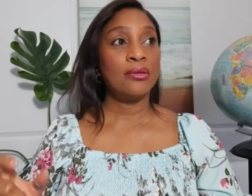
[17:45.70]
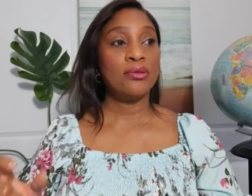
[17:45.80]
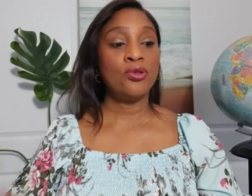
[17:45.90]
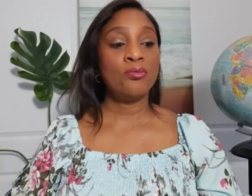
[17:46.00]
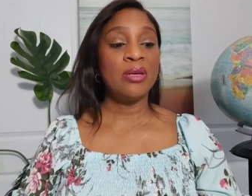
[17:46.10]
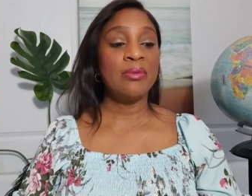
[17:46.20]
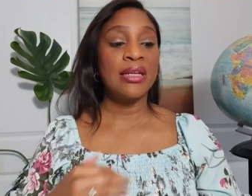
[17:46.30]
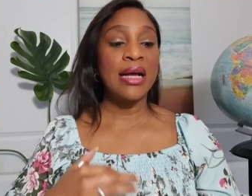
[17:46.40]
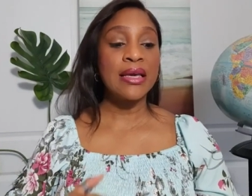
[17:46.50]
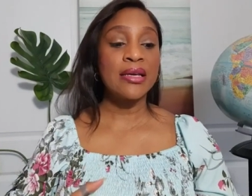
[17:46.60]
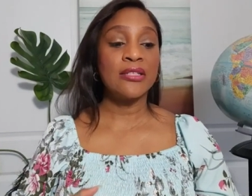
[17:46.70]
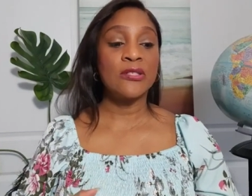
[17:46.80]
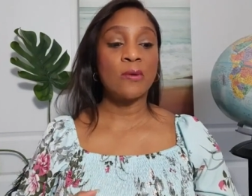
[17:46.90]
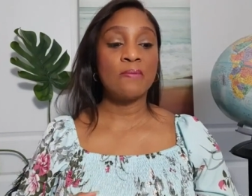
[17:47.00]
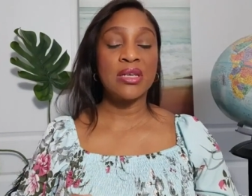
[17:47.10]
you may be lacking in
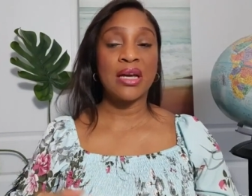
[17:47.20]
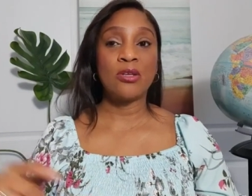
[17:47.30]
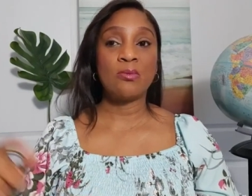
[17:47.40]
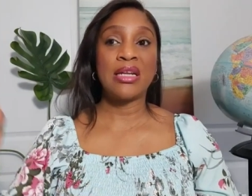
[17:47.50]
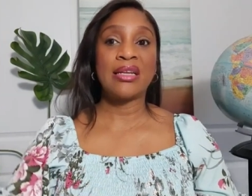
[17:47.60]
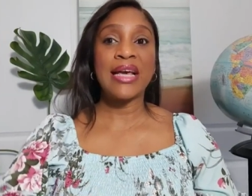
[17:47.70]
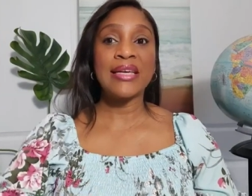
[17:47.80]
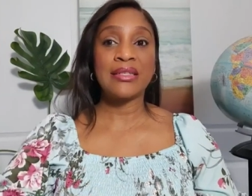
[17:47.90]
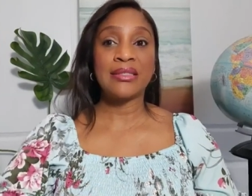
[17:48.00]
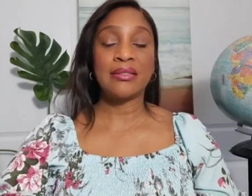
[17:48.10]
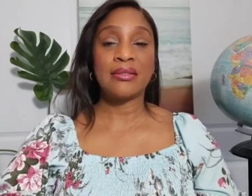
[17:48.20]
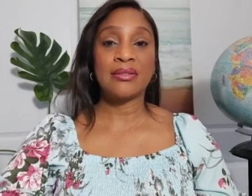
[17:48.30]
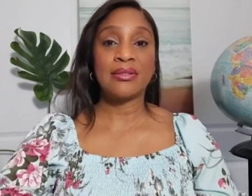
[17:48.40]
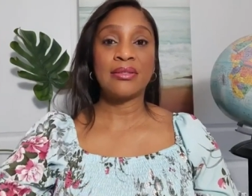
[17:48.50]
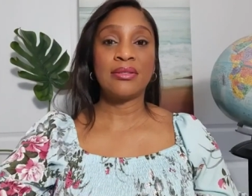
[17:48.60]
something and you may like it in
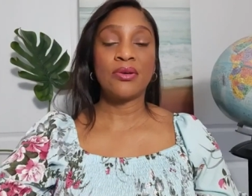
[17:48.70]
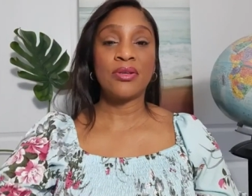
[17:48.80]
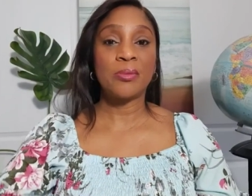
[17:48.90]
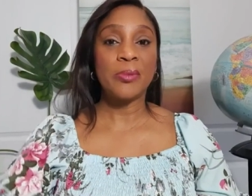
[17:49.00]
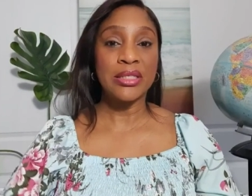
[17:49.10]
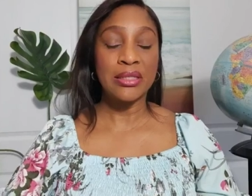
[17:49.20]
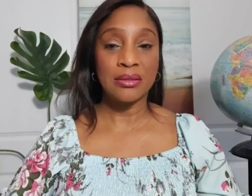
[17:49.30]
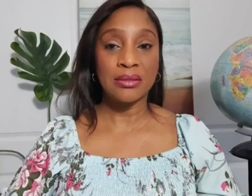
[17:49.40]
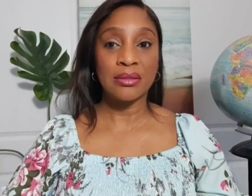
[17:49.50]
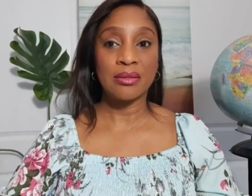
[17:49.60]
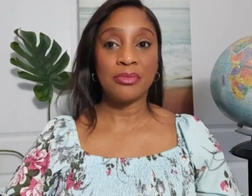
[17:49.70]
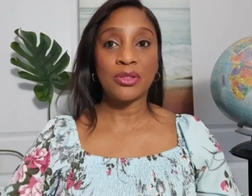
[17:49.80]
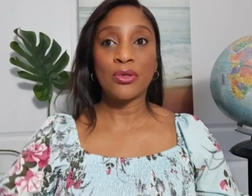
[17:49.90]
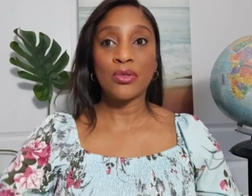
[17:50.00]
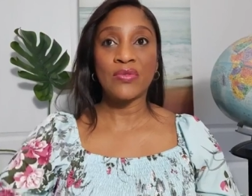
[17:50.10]
the other person
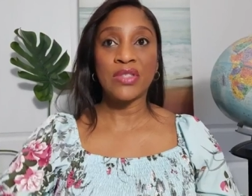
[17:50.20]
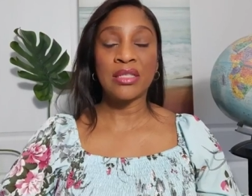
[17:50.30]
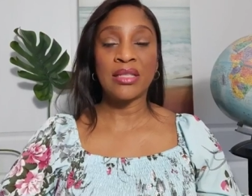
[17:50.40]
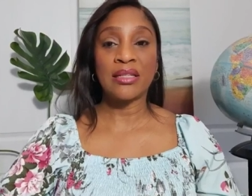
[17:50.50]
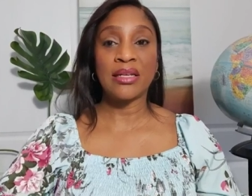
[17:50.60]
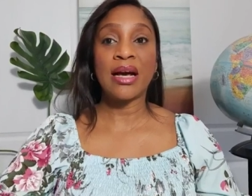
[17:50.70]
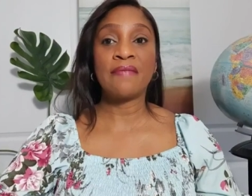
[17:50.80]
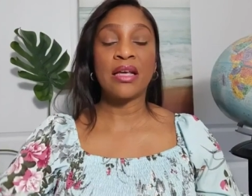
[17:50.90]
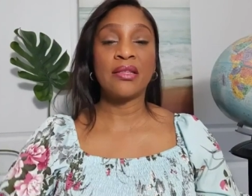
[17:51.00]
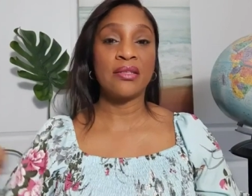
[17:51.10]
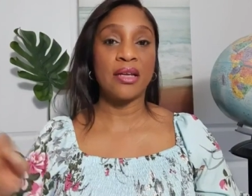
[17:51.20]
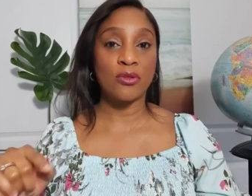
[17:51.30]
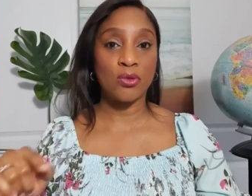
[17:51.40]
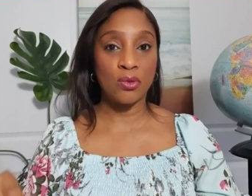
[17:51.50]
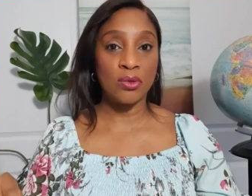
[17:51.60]
because you've seen that they have that thing that
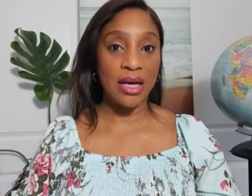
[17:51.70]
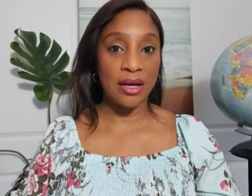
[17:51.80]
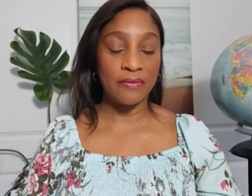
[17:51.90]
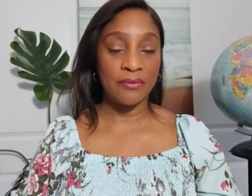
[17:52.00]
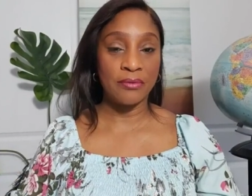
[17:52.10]
you don't have.